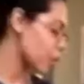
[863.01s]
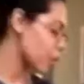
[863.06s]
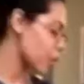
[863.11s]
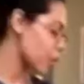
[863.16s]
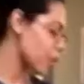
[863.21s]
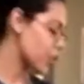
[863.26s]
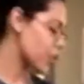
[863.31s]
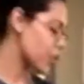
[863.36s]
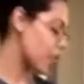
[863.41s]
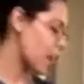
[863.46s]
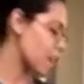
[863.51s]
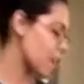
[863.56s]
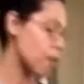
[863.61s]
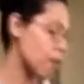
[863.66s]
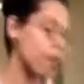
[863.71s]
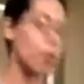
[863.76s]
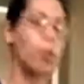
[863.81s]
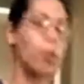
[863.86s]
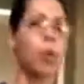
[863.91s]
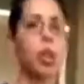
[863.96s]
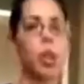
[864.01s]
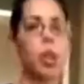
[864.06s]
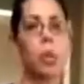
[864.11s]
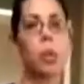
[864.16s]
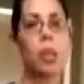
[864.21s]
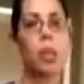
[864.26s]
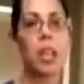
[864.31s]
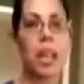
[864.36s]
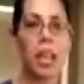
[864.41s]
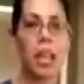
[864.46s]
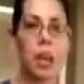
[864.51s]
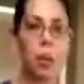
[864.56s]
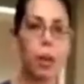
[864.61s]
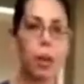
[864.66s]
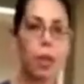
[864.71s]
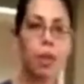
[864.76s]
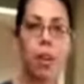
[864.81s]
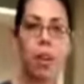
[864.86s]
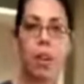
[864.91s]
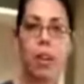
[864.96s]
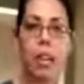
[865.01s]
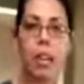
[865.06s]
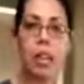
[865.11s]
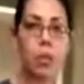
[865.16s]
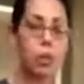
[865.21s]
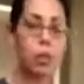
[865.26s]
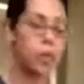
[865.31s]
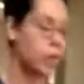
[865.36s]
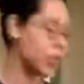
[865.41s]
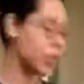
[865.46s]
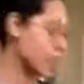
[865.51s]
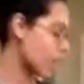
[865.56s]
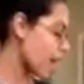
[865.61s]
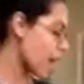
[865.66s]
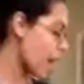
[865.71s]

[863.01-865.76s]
First time ever working with quinoa. Very interesting.